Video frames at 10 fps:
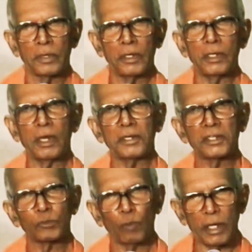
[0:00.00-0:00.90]
He and
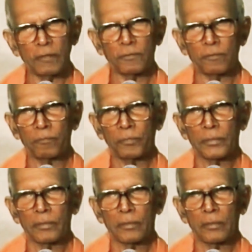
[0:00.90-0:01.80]
his wife
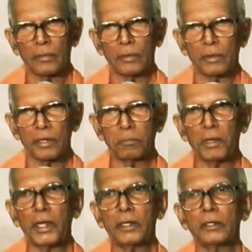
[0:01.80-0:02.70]

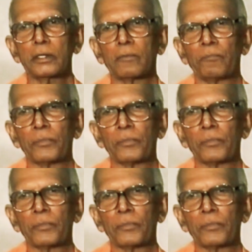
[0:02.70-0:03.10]
remained